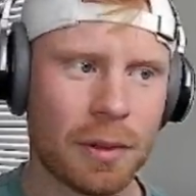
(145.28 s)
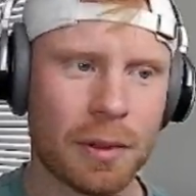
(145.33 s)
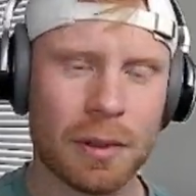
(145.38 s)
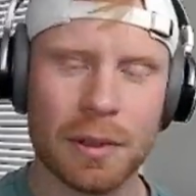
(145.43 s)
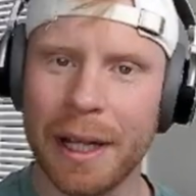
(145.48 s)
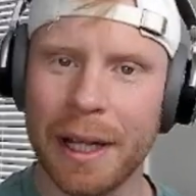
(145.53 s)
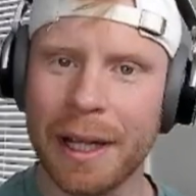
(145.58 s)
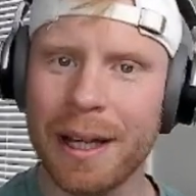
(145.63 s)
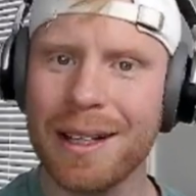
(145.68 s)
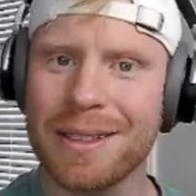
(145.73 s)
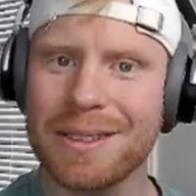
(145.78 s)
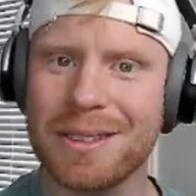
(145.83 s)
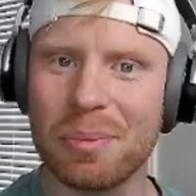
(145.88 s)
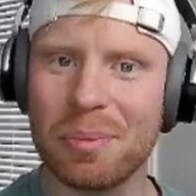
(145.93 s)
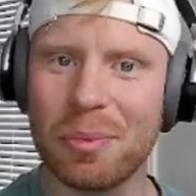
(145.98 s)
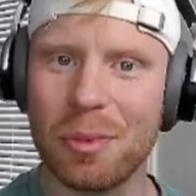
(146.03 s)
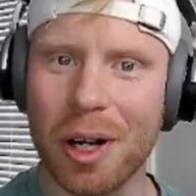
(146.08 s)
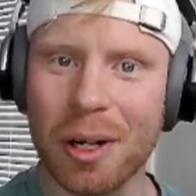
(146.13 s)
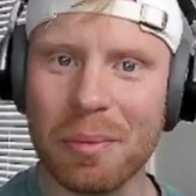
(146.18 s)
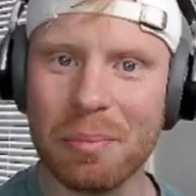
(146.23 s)
They got
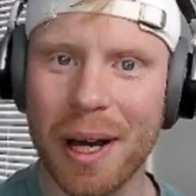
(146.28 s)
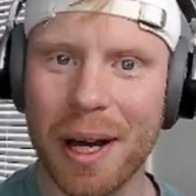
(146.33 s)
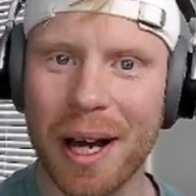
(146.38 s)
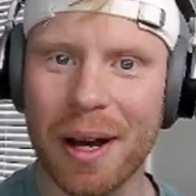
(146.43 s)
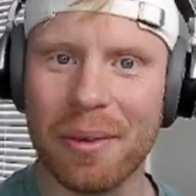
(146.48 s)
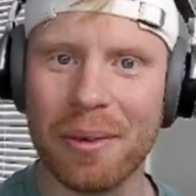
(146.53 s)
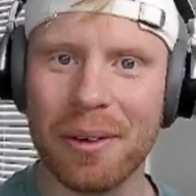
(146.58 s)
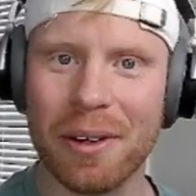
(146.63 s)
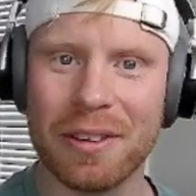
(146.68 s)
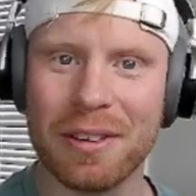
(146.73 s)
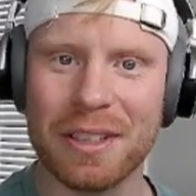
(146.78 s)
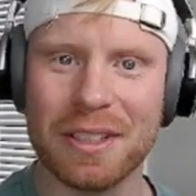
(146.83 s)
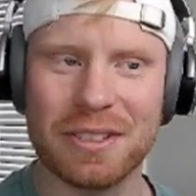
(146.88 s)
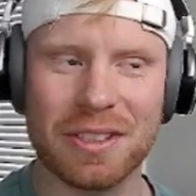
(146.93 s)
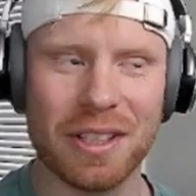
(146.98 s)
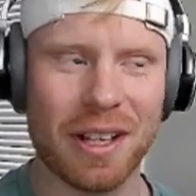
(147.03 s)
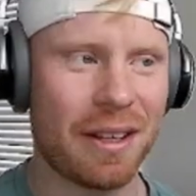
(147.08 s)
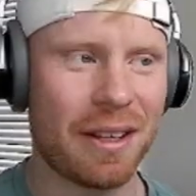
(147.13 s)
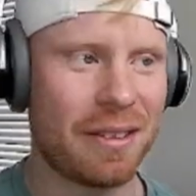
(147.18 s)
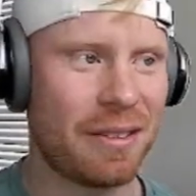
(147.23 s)
some run power on the
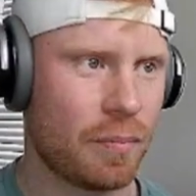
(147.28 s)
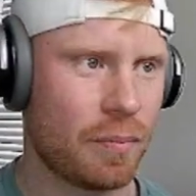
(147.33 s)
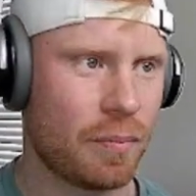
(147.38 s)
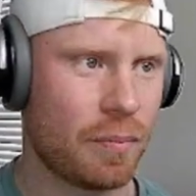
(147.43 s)
Jets.